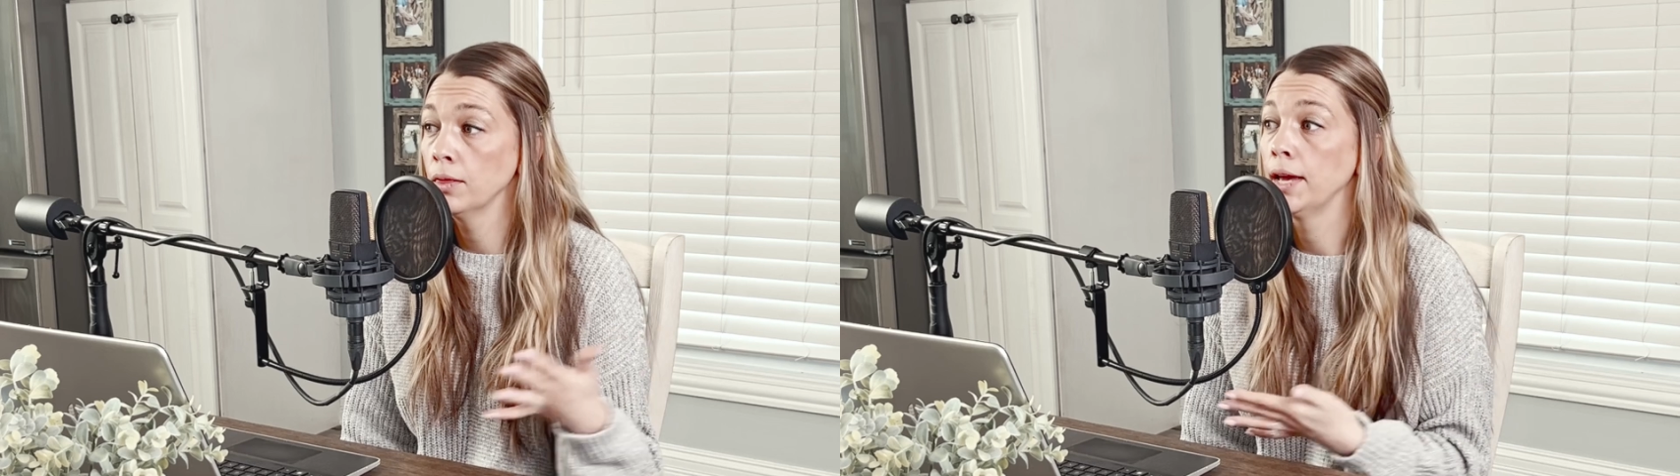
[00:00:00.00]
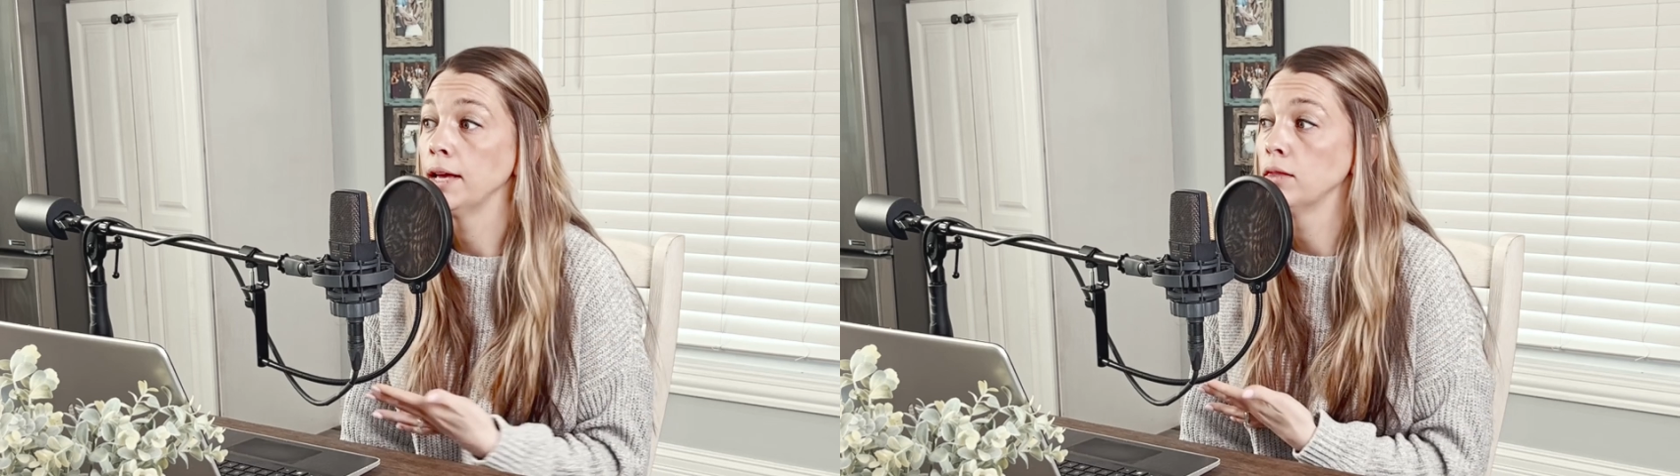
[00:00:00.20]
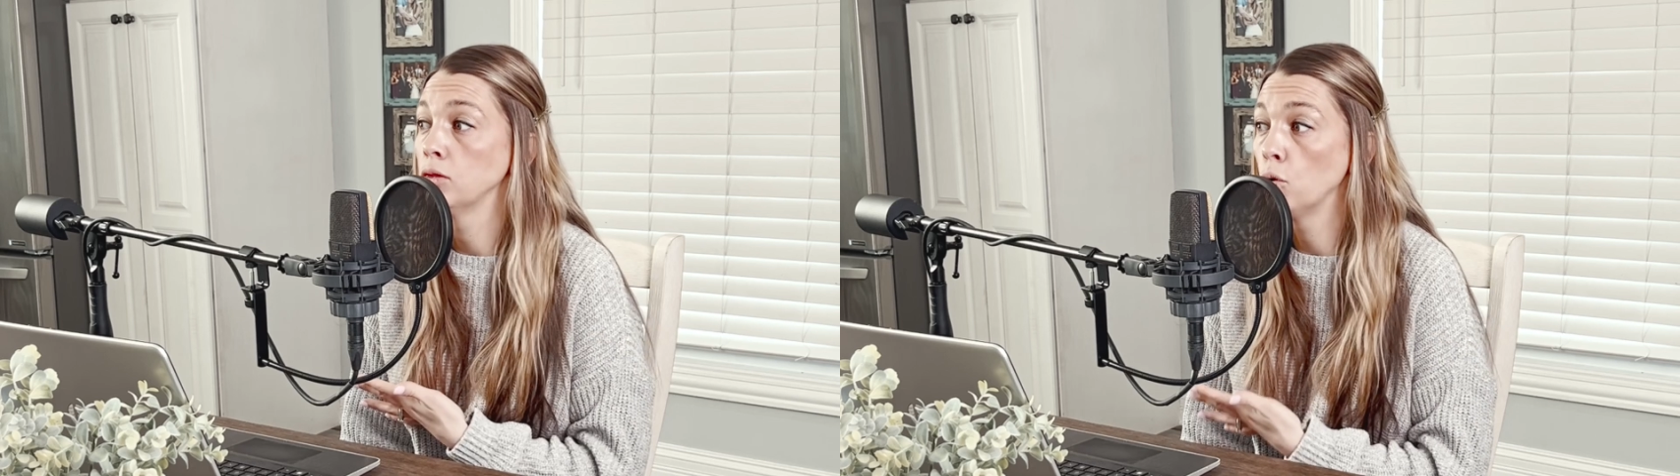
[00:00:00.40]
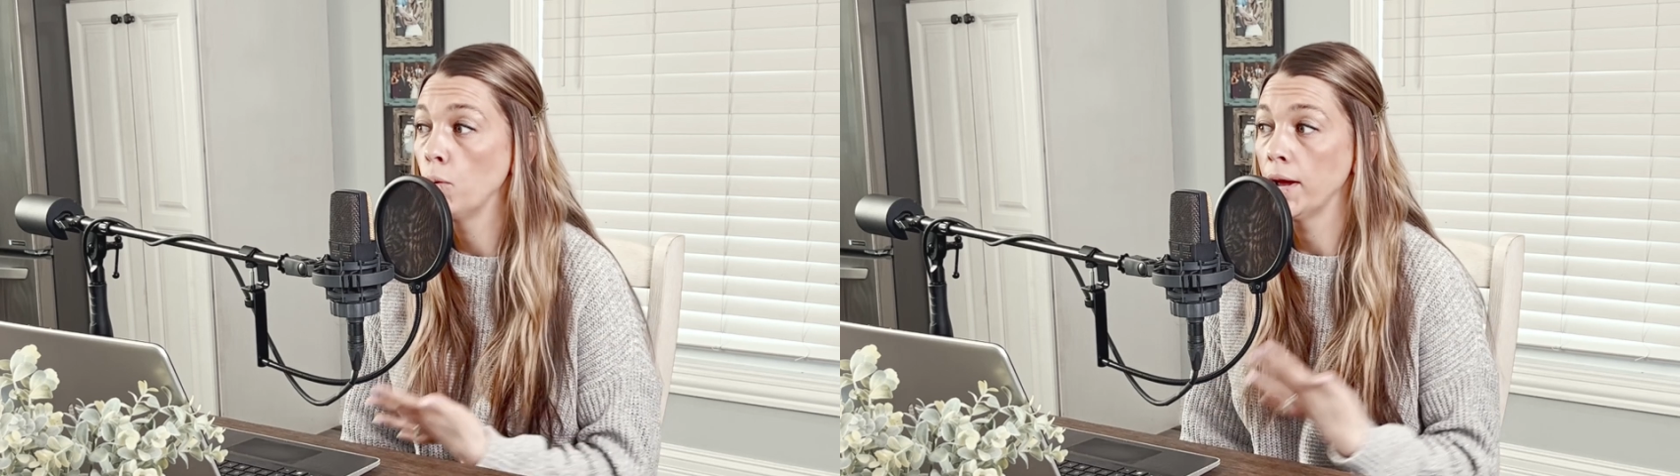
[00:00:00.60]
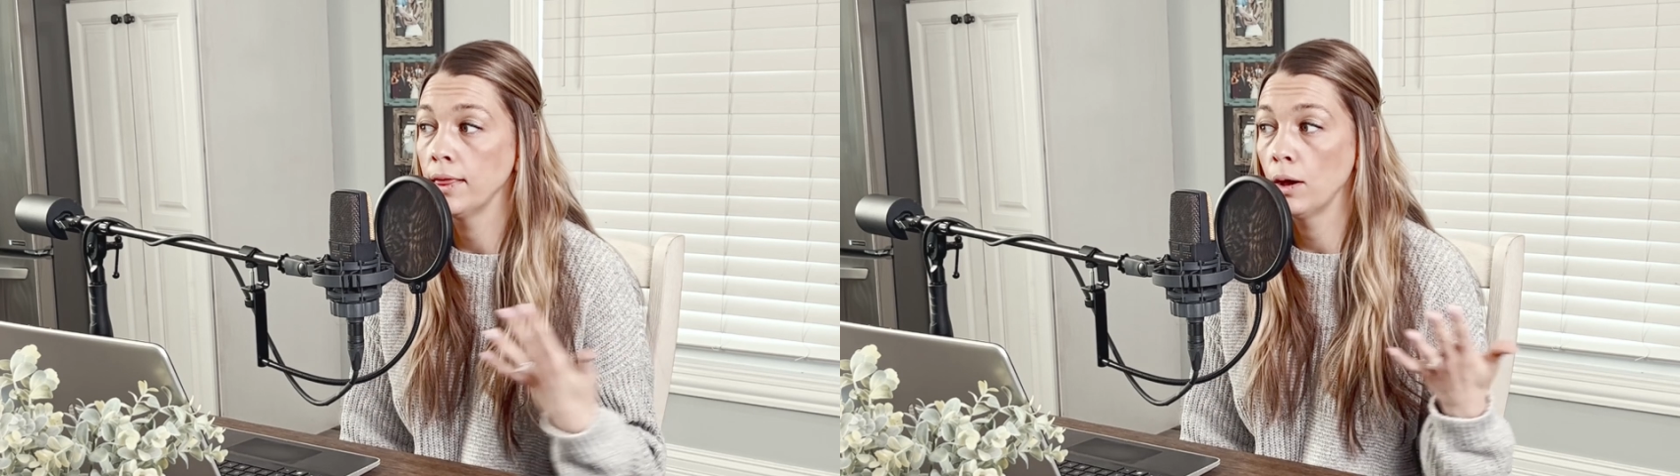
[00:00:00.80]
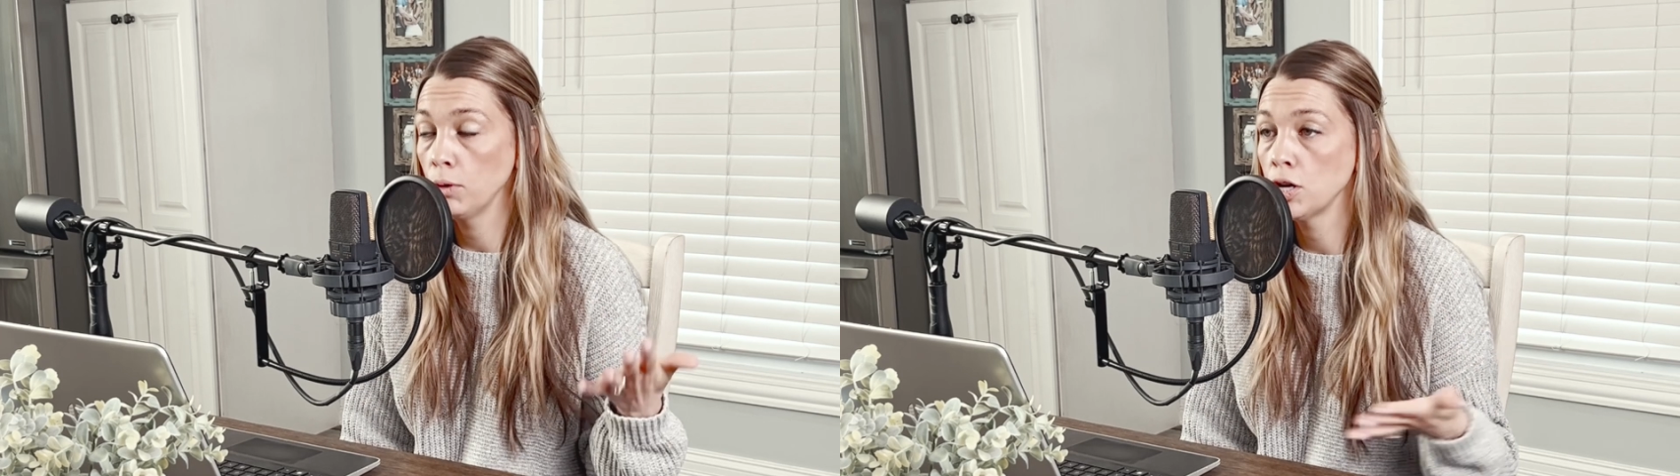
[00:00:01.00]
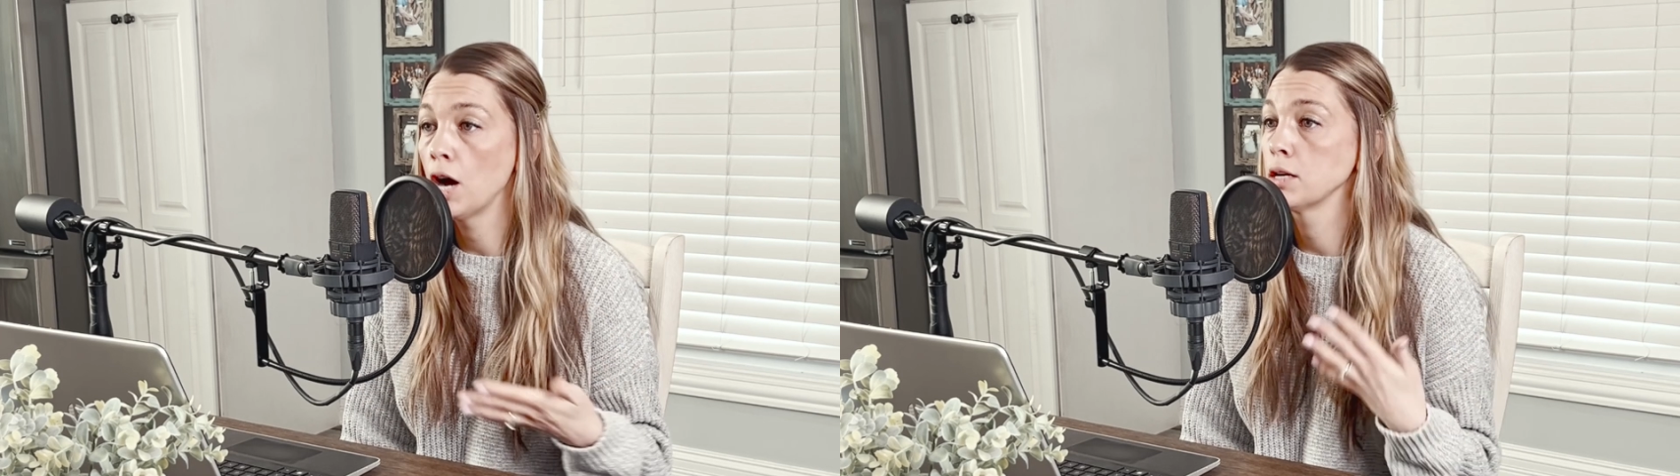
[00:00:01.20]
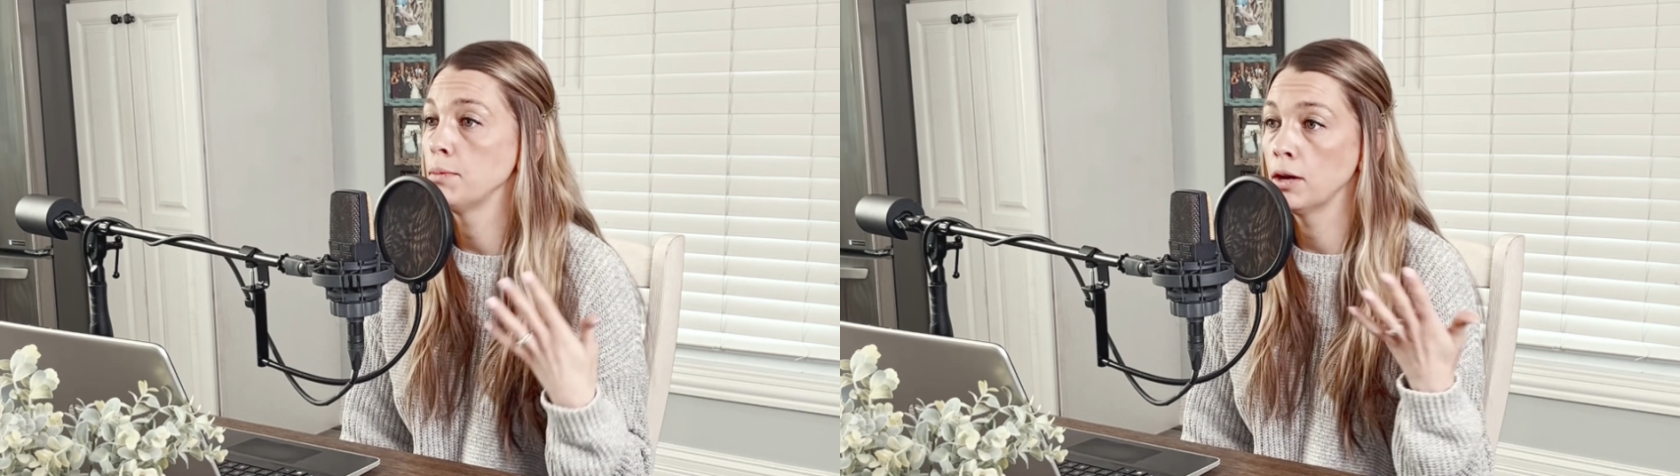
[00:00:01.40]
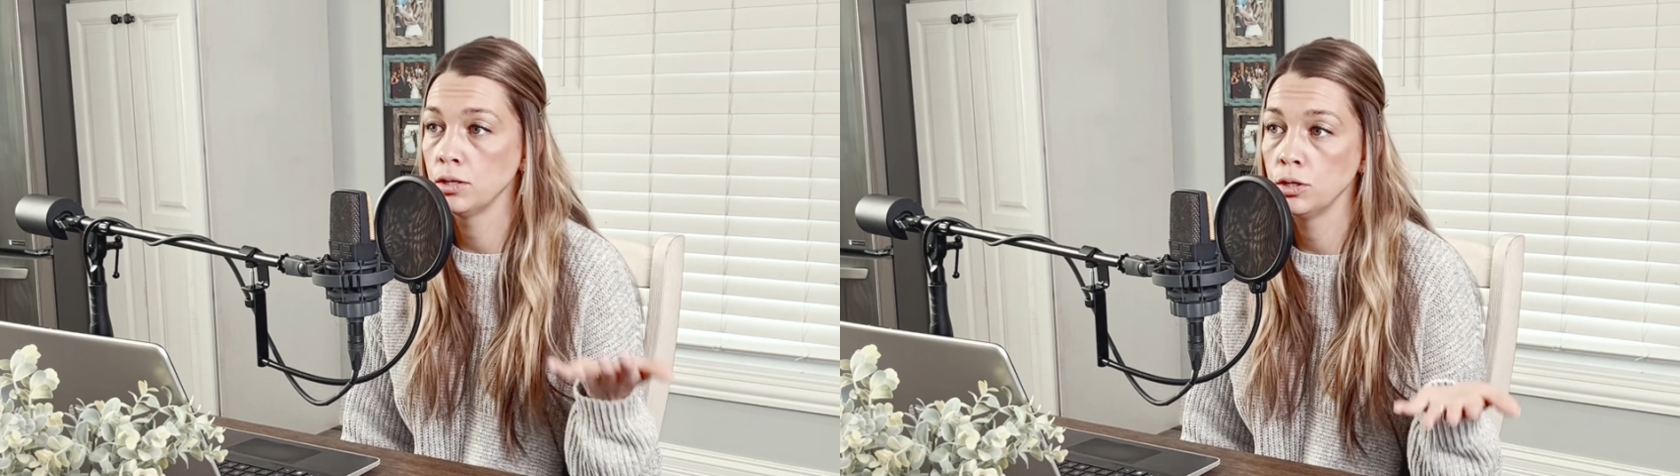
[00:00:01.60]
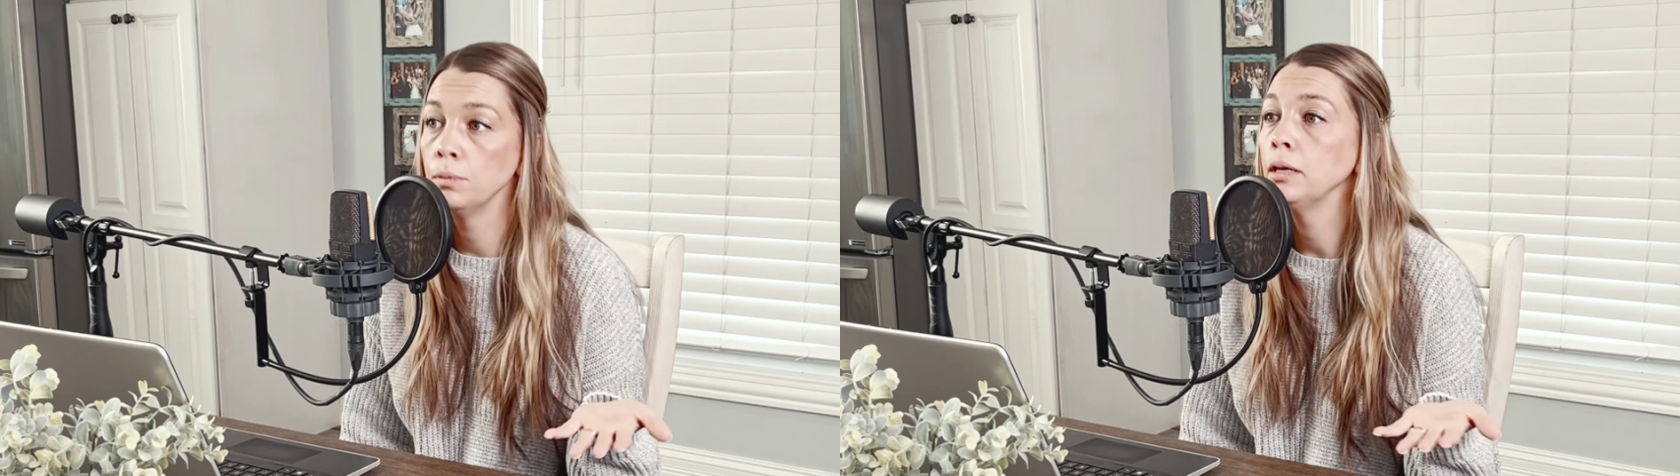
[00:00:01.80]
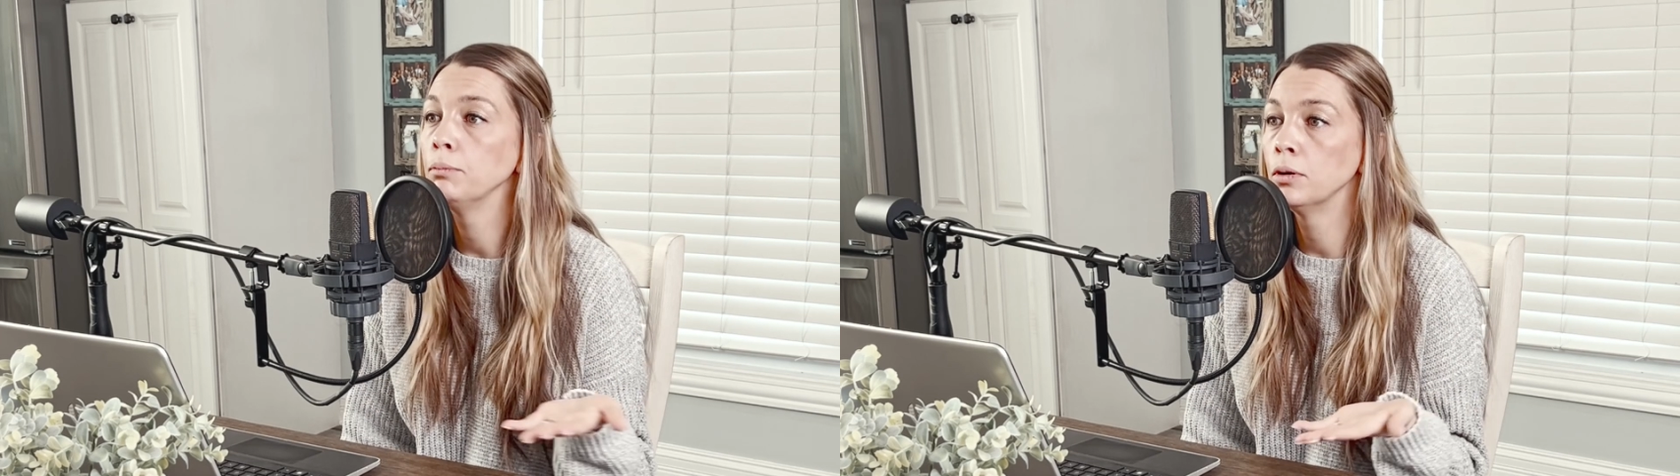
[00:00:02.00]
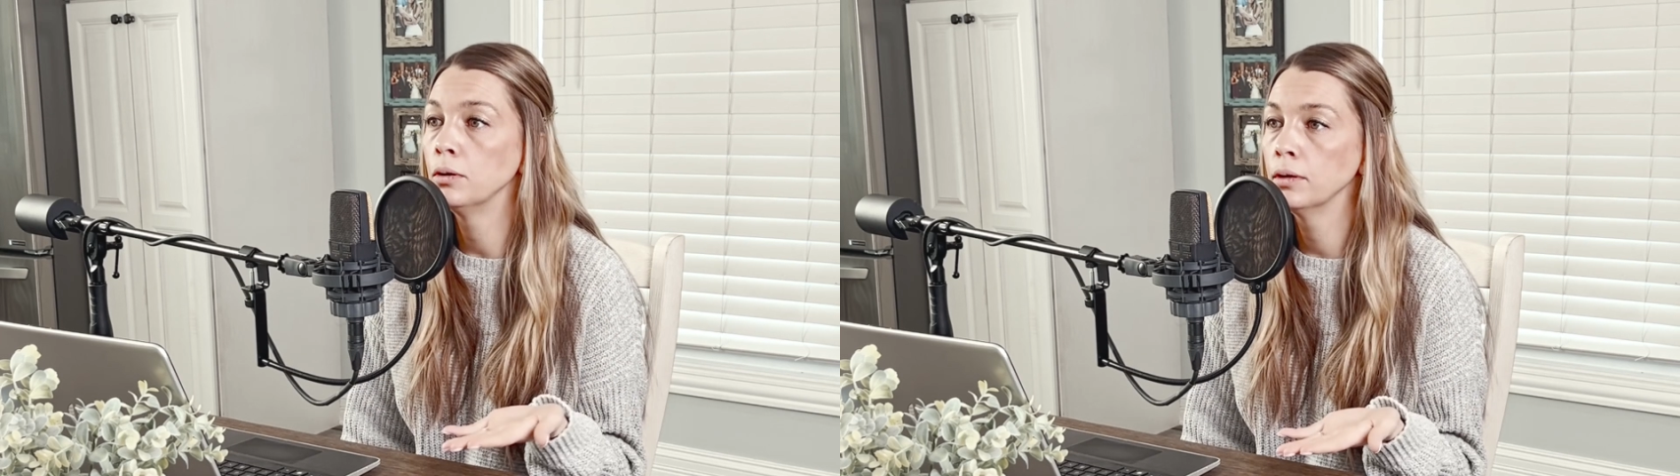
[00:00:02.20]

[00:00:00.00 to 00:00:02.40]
like the way that we talked about it to people.